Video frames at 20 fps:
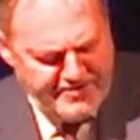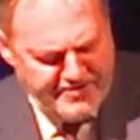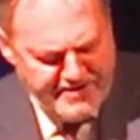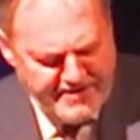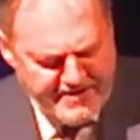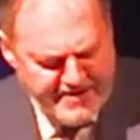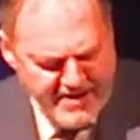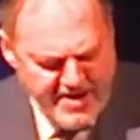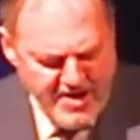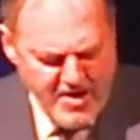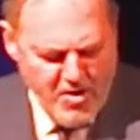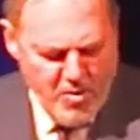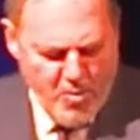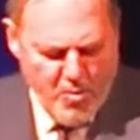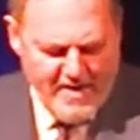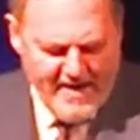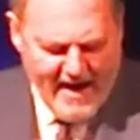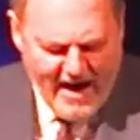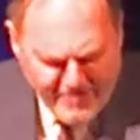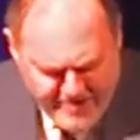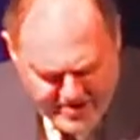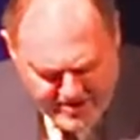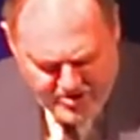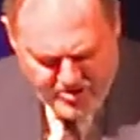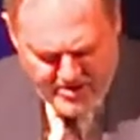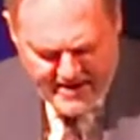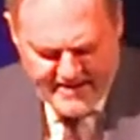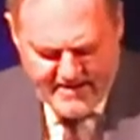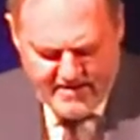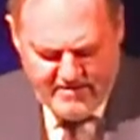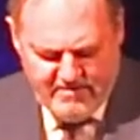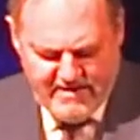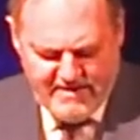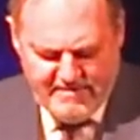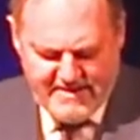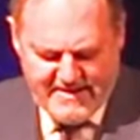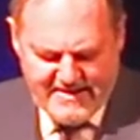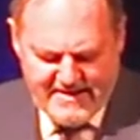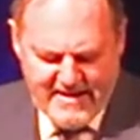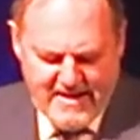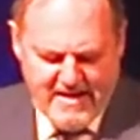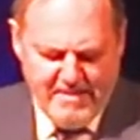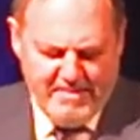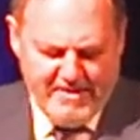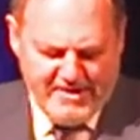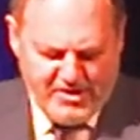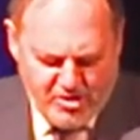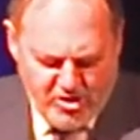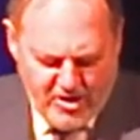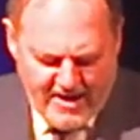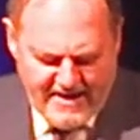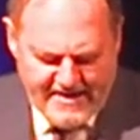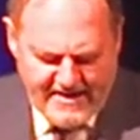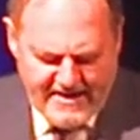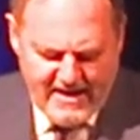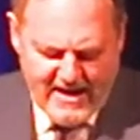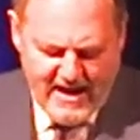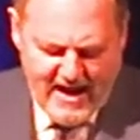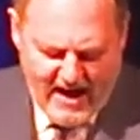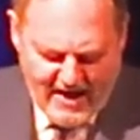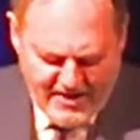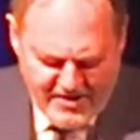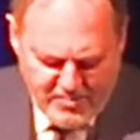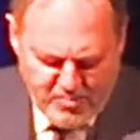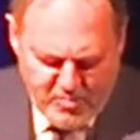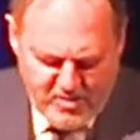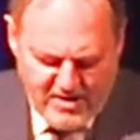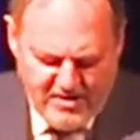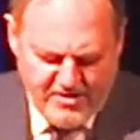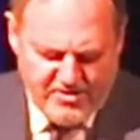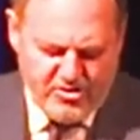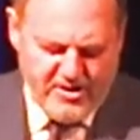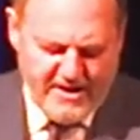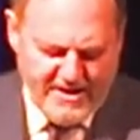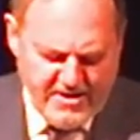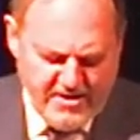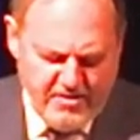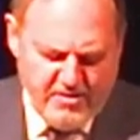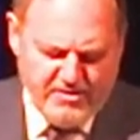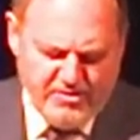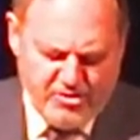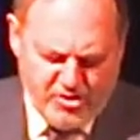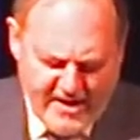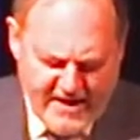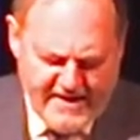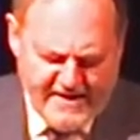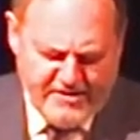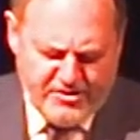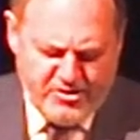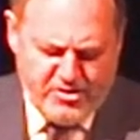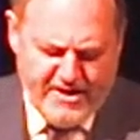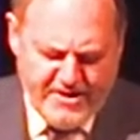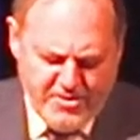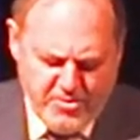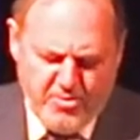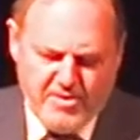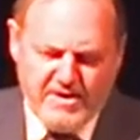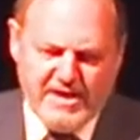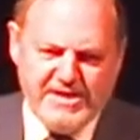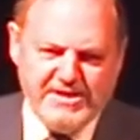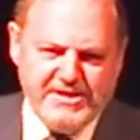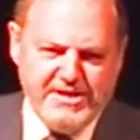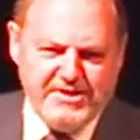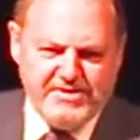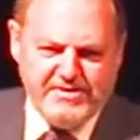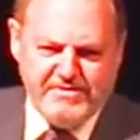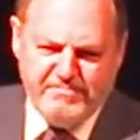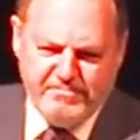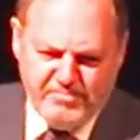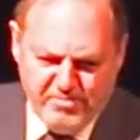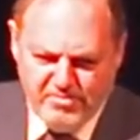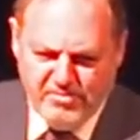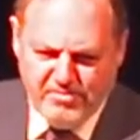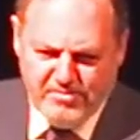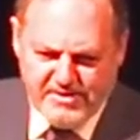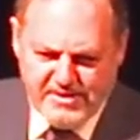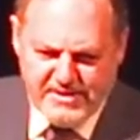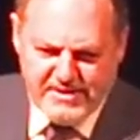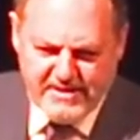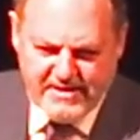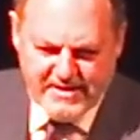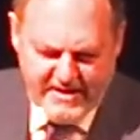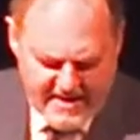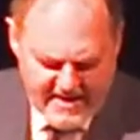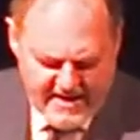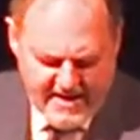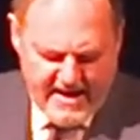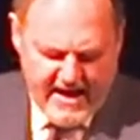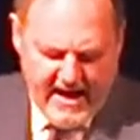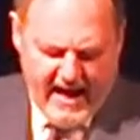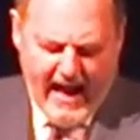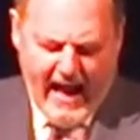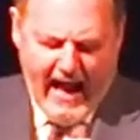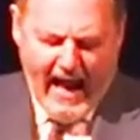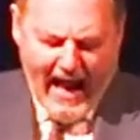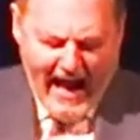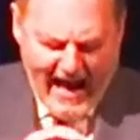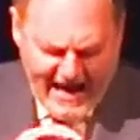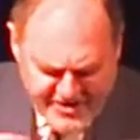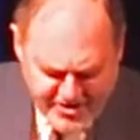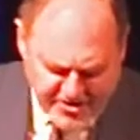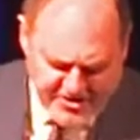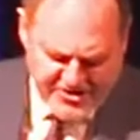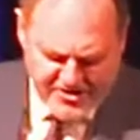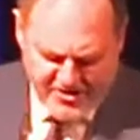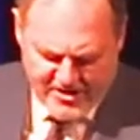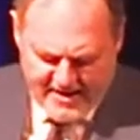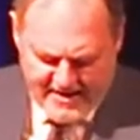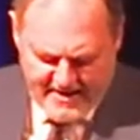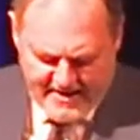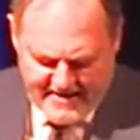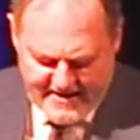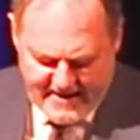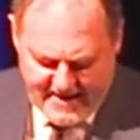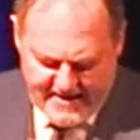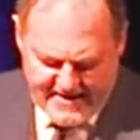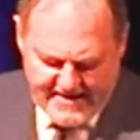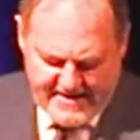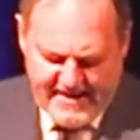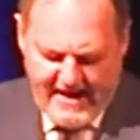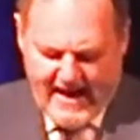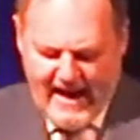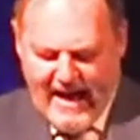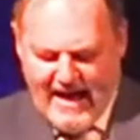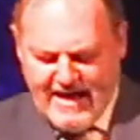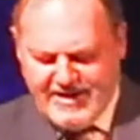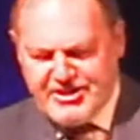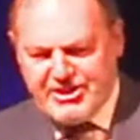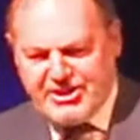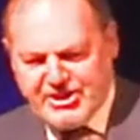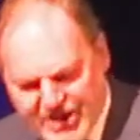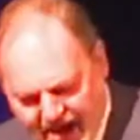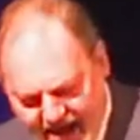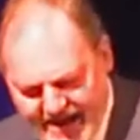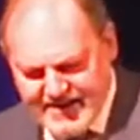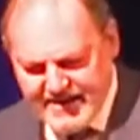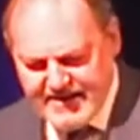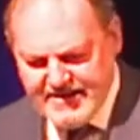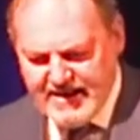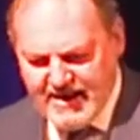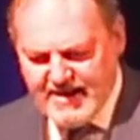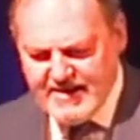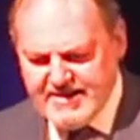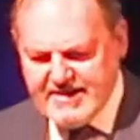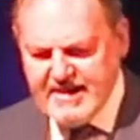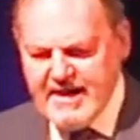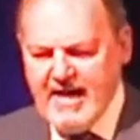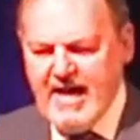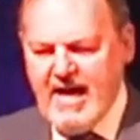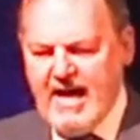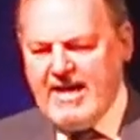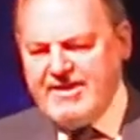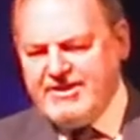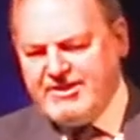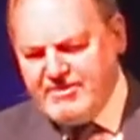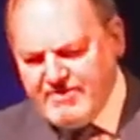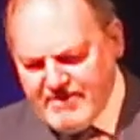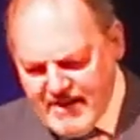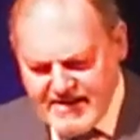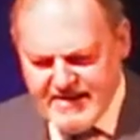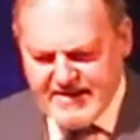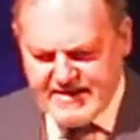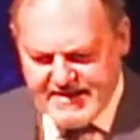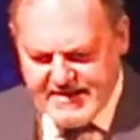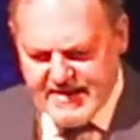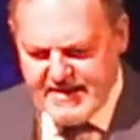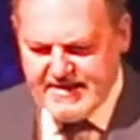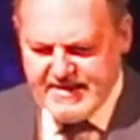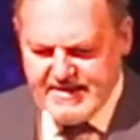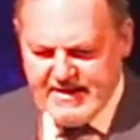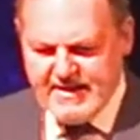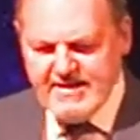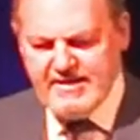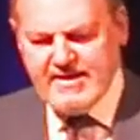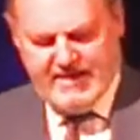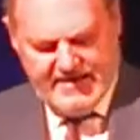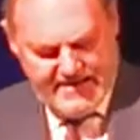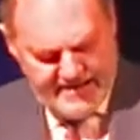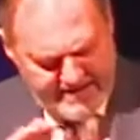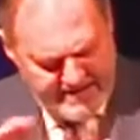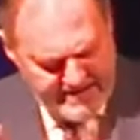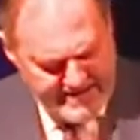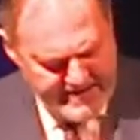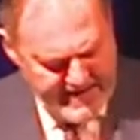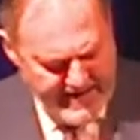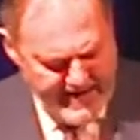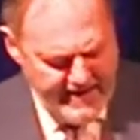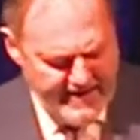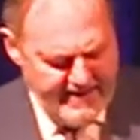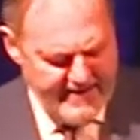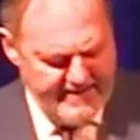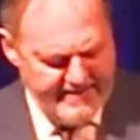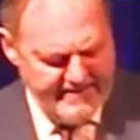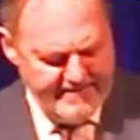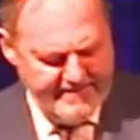Union without a trade agreement, but trading under World Trade Organization rules, as Australia does, as China does, as the United States does today.